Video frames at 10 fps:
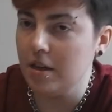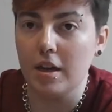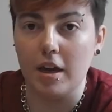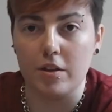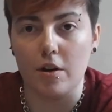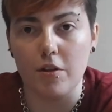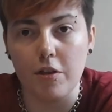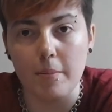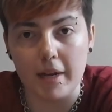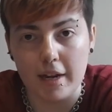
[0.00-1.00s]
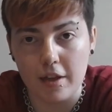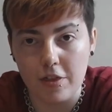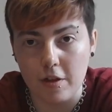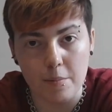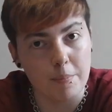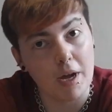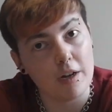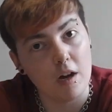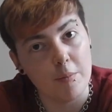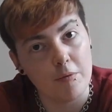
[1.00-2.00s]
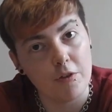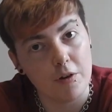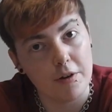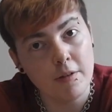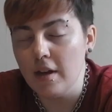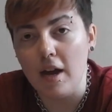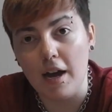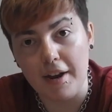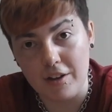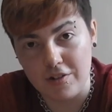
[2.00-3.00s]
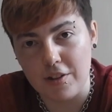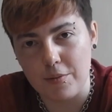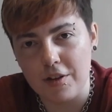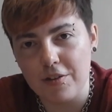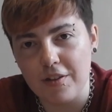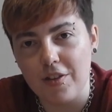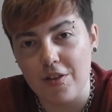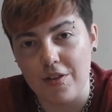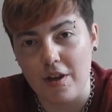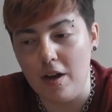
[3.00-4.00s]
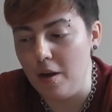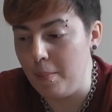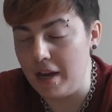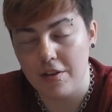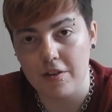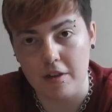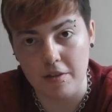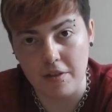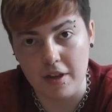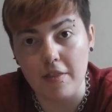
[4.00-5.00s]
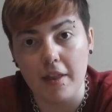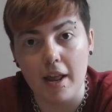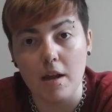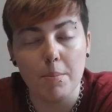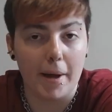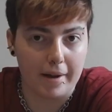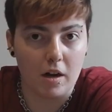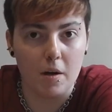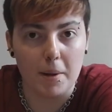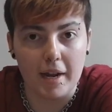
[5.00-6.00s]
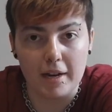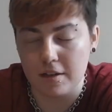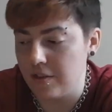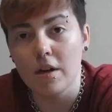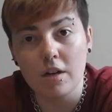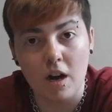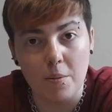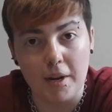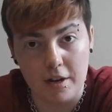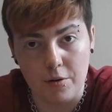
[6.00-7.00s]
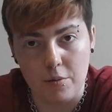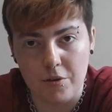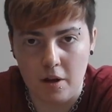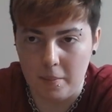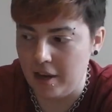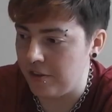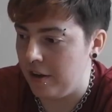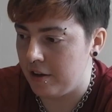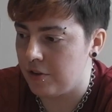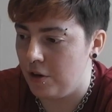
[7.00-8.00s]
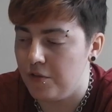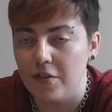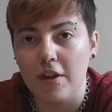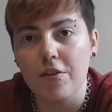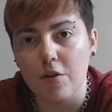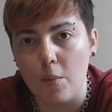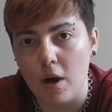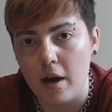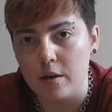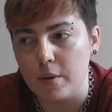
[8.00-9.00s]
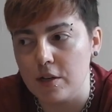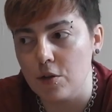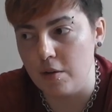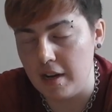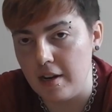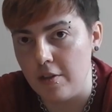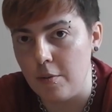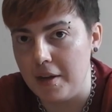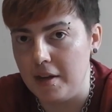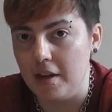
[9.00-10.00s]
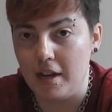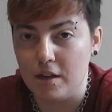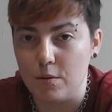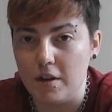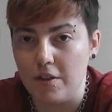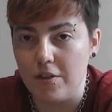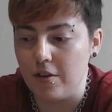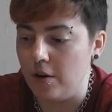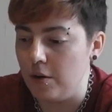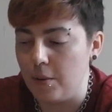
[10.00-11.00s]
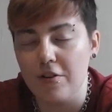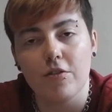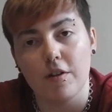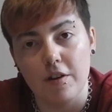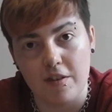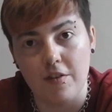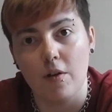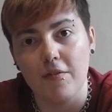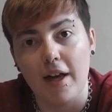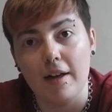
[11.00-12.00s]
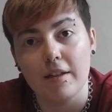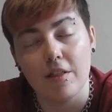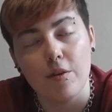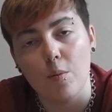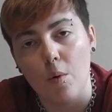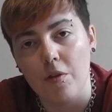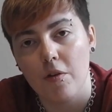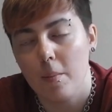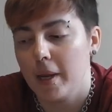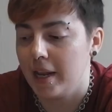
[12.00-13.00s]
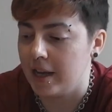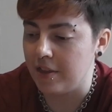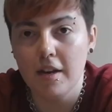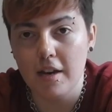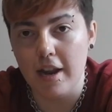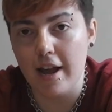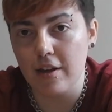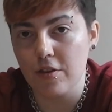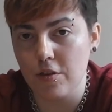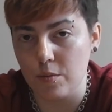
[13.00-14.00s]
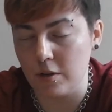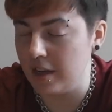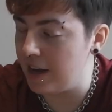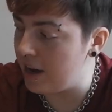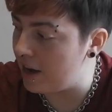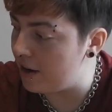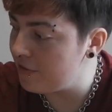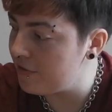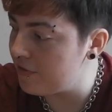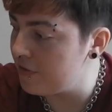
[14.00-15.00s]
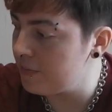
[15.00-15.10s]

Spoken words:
is going to be some bicarb of soda, and actually the reason this is base is in the name bicarbonate. Carbonate groups are basic, so for this to work we do need it to be a liquid, so we're just going to dissolve that in some water a bit later. Next we have